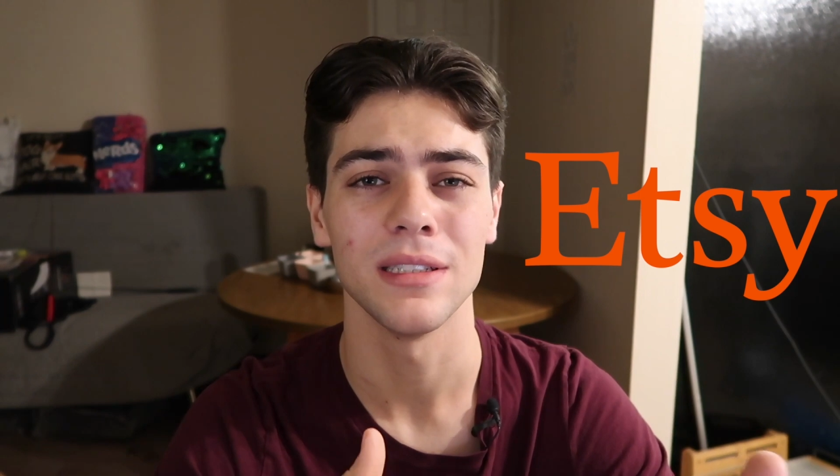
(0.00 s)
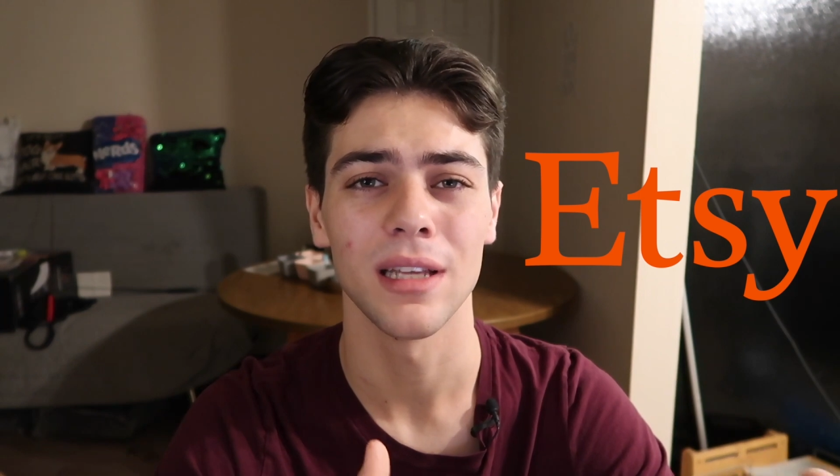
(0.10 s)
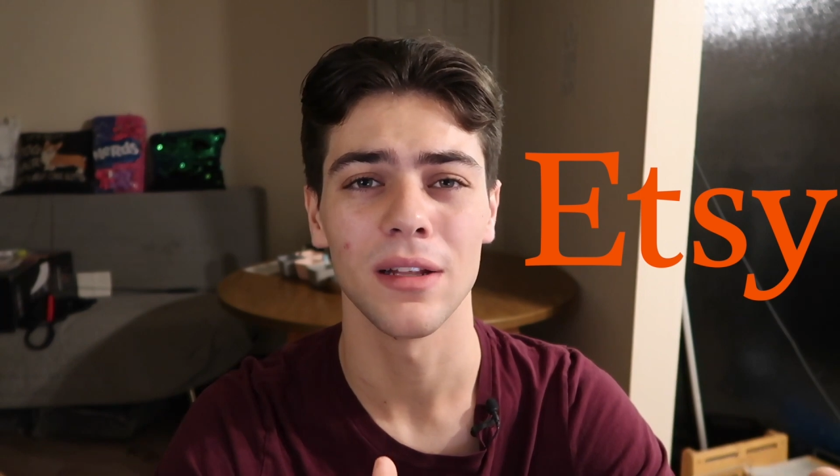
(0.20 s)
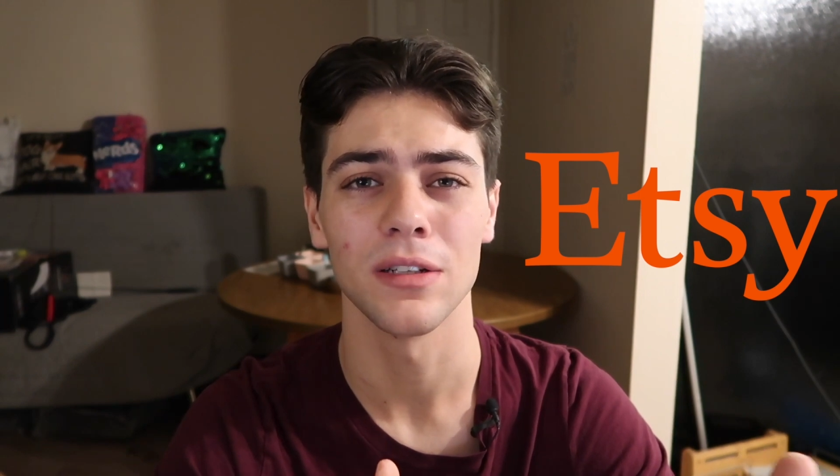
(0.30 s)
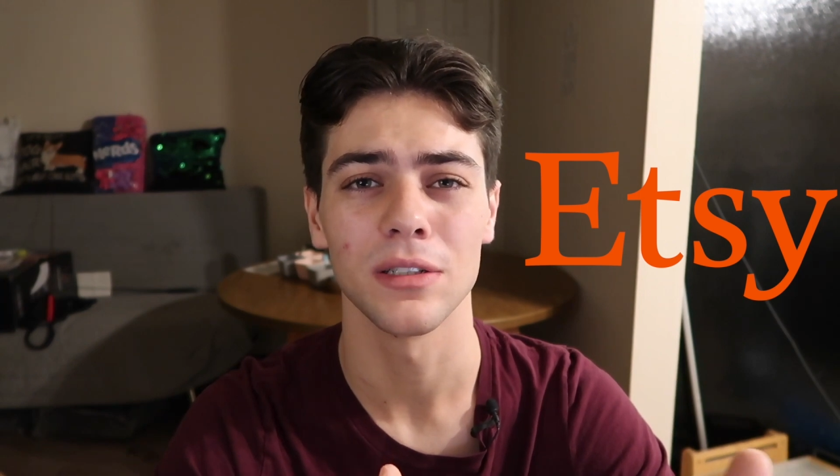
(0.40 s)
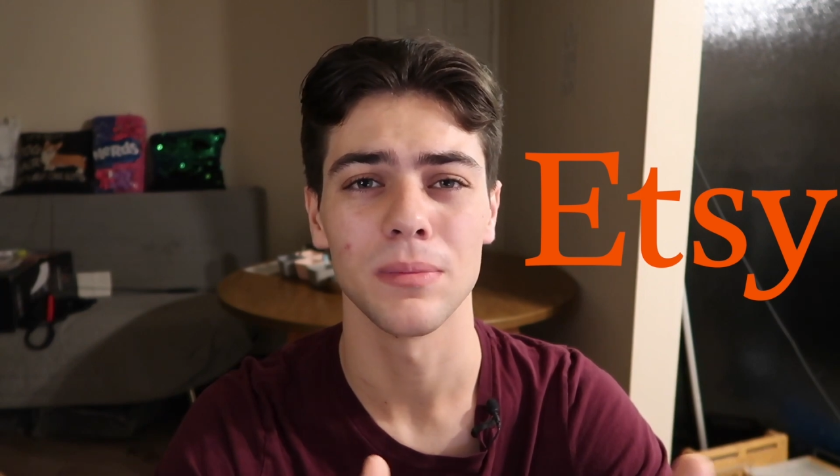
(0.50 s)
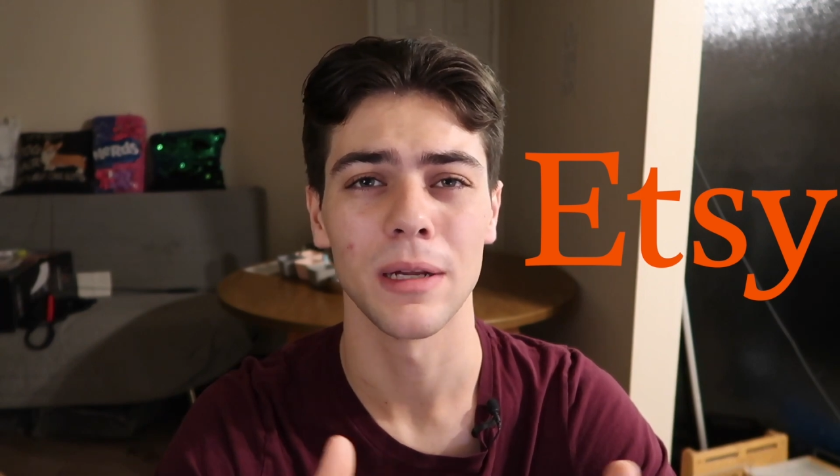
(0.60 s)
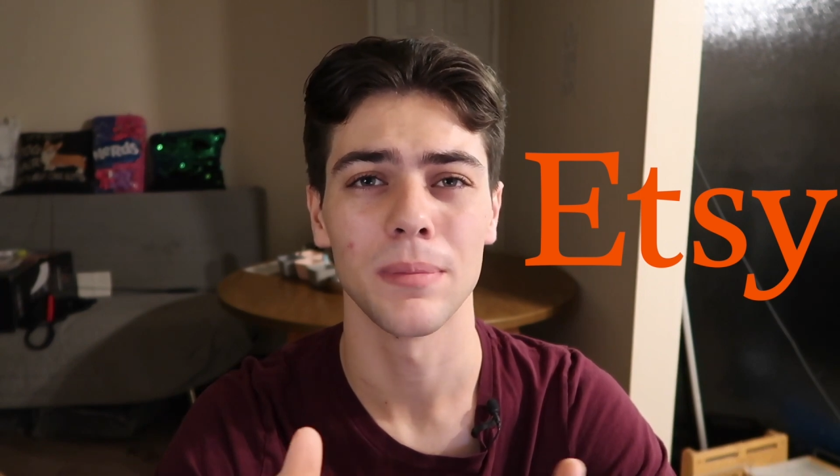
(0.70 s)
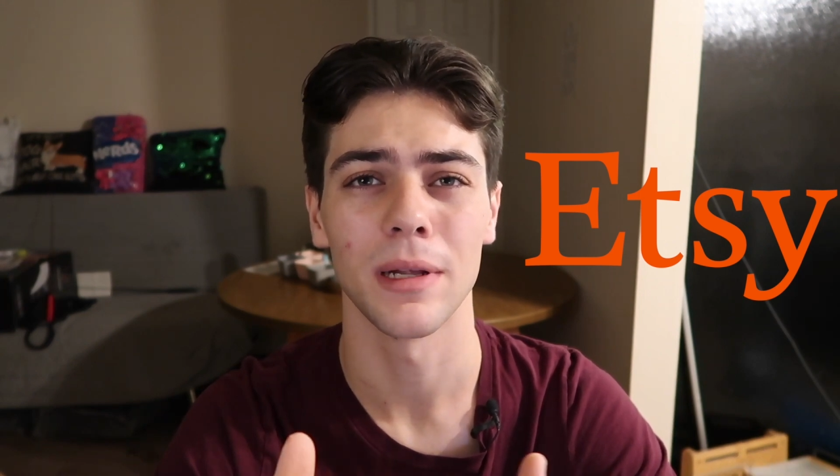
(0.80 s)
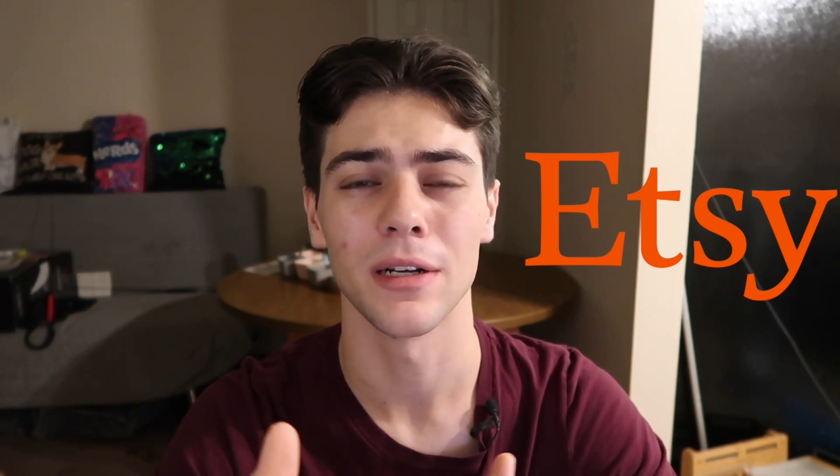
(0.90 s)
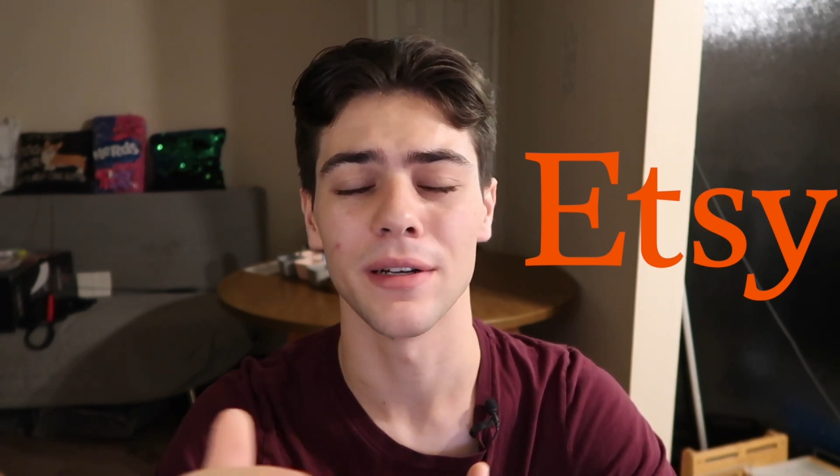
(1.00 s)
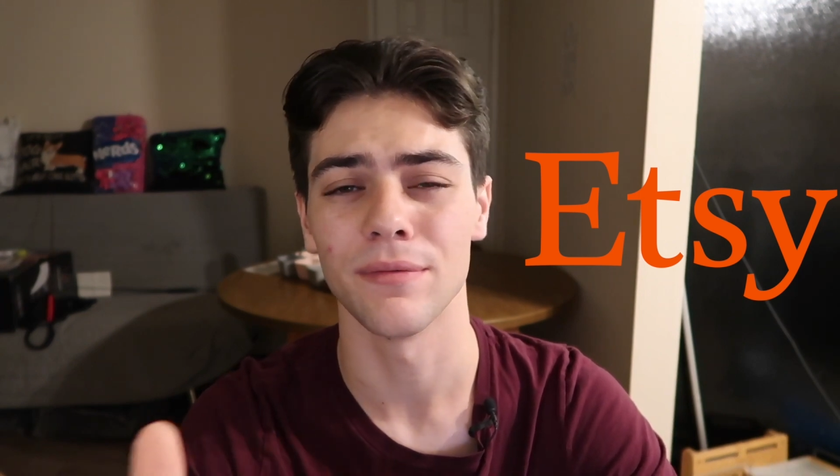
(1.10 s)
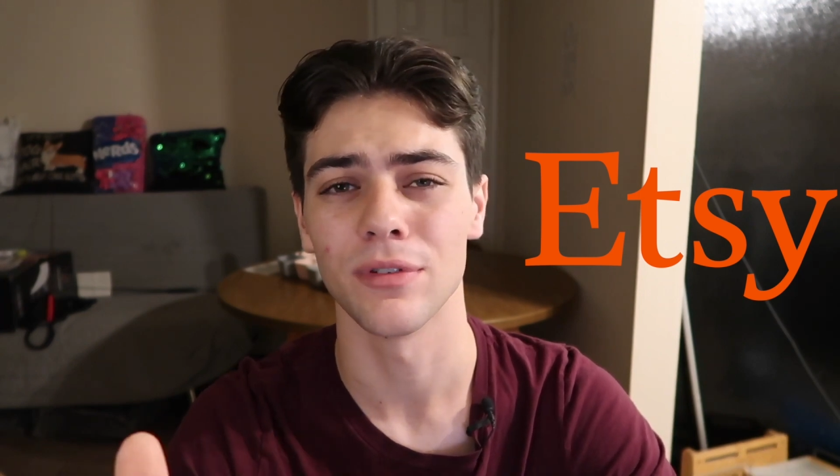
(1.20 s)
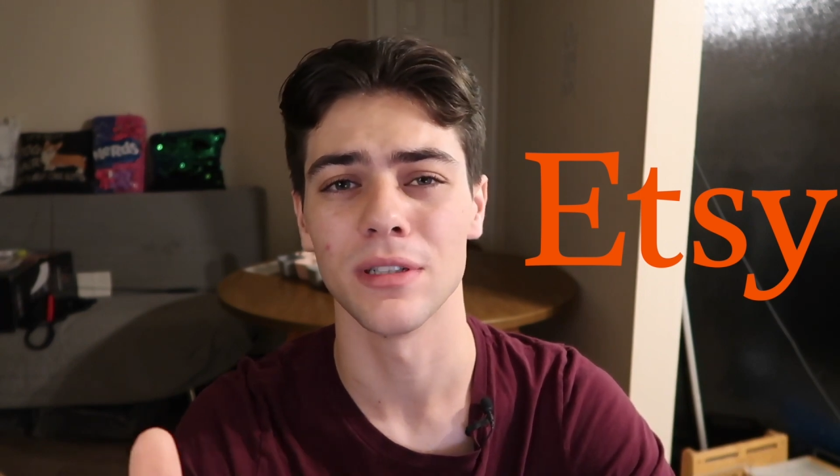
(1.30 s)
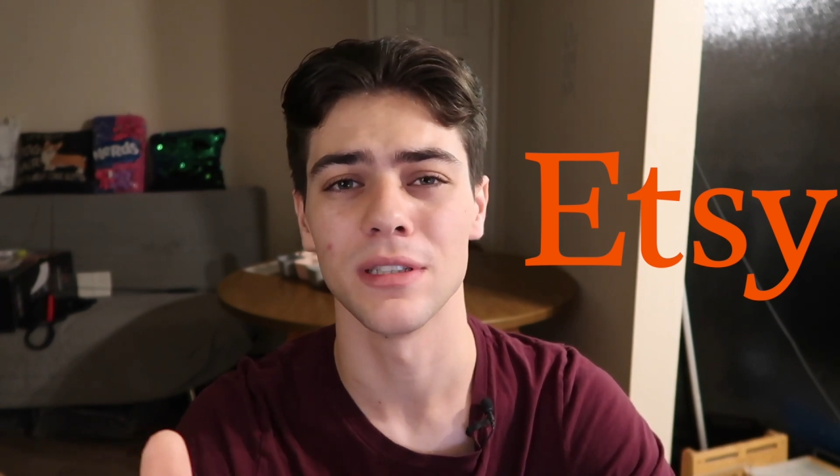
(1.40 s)
sellers make better
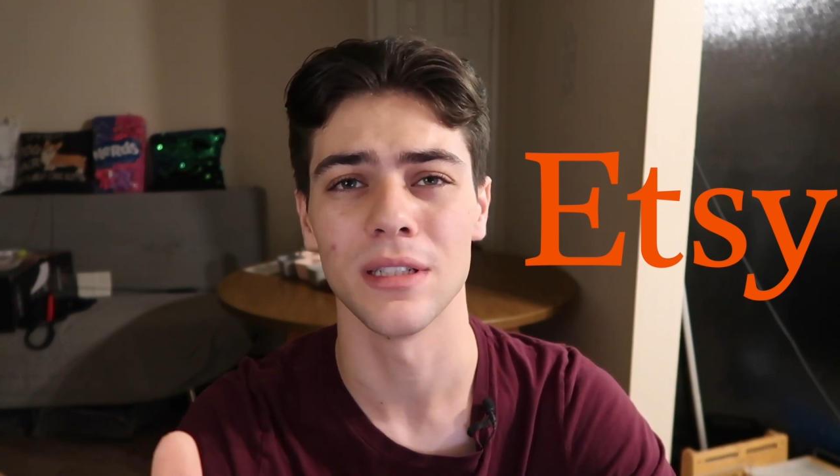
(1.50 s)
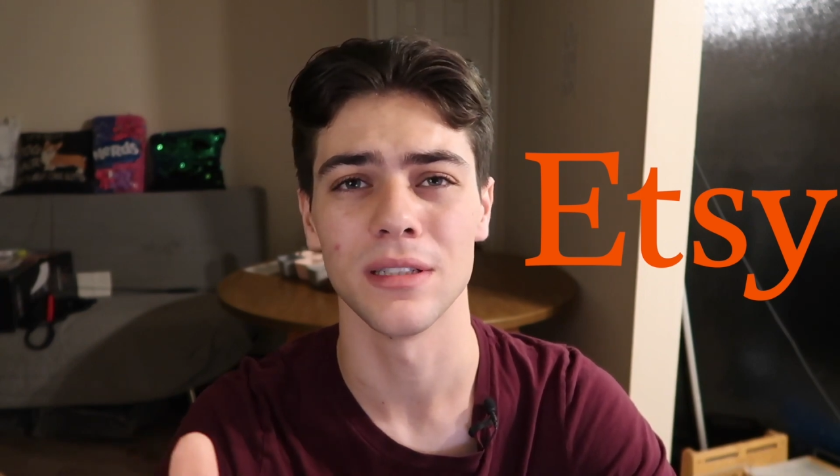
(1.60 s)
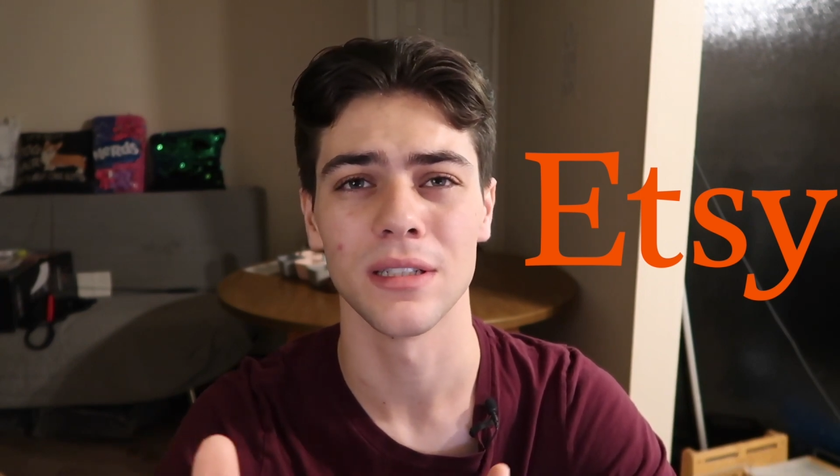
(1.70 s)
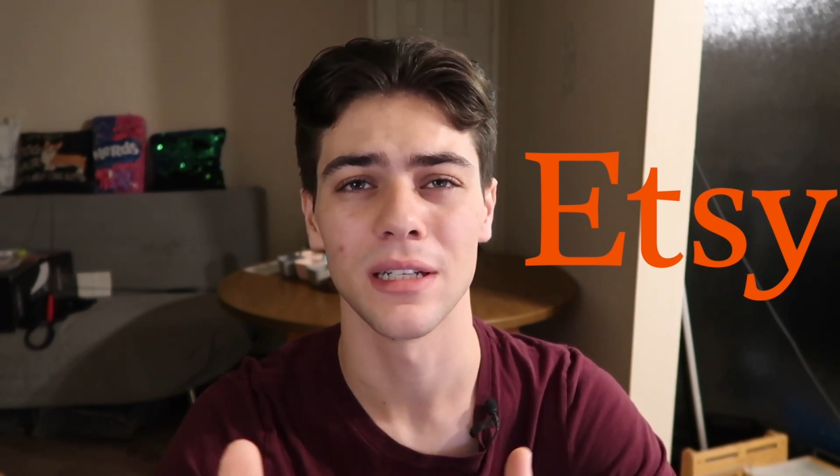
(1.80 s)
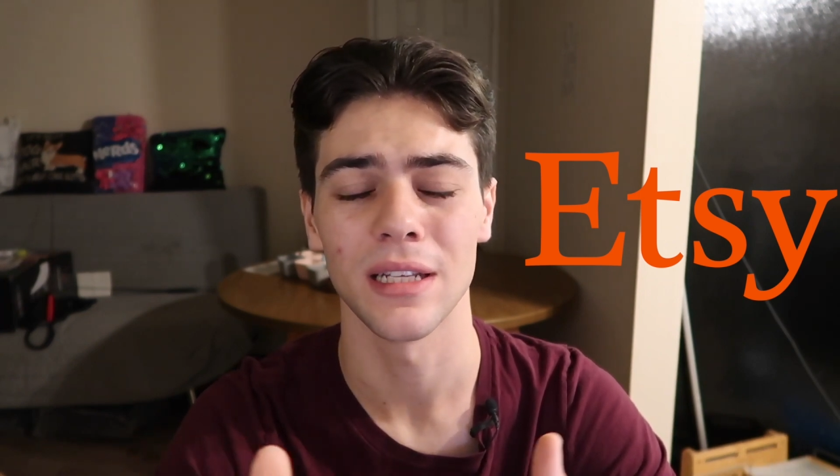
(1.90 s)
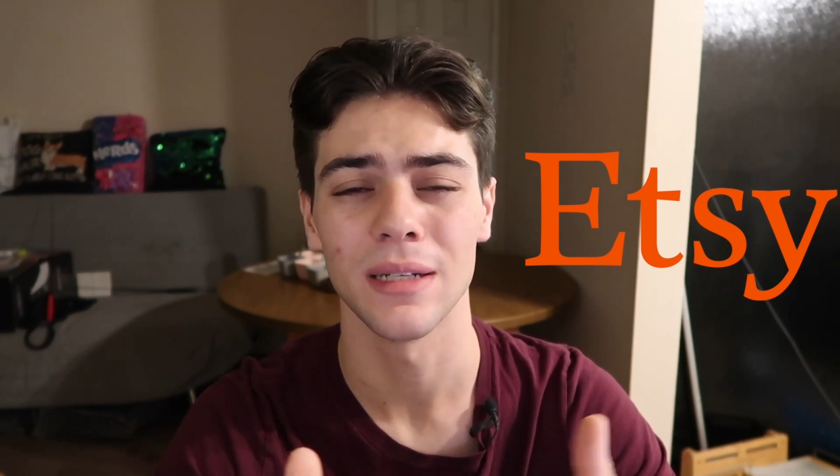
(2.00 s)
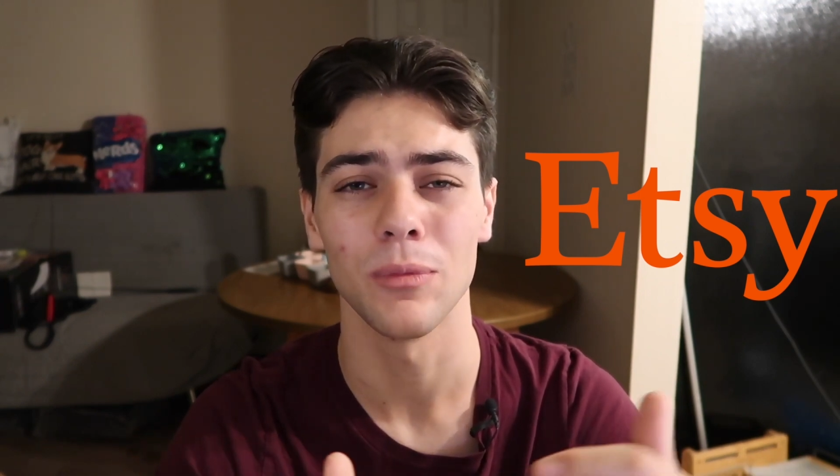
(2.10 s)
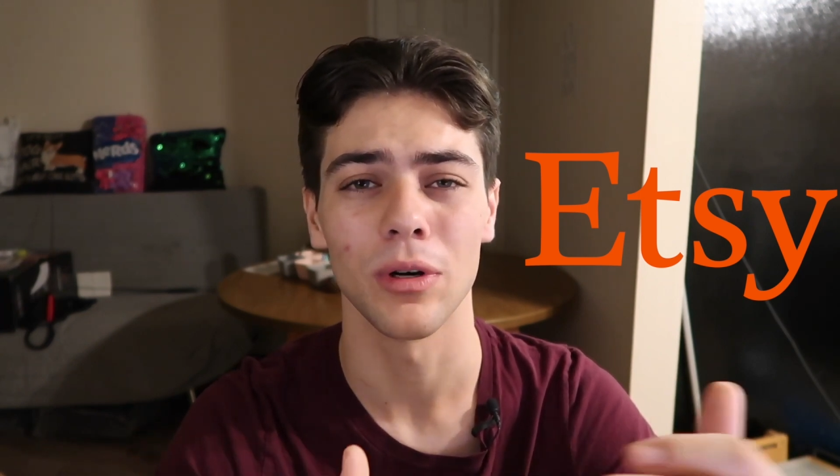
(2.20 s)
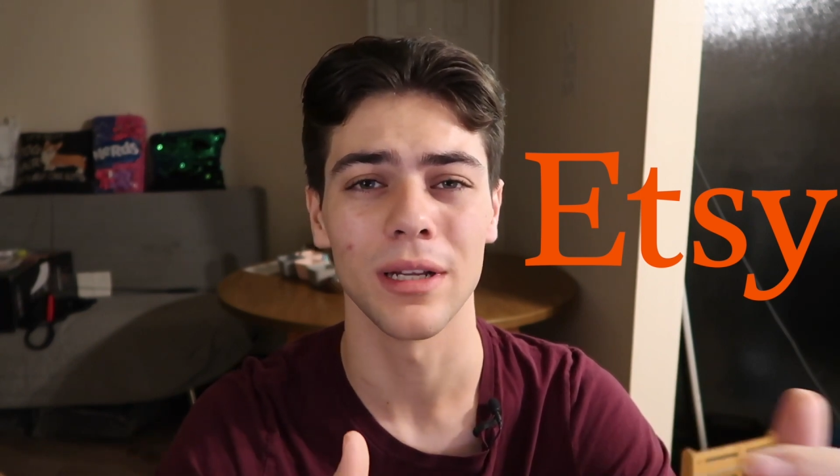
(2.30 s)
inferences and get more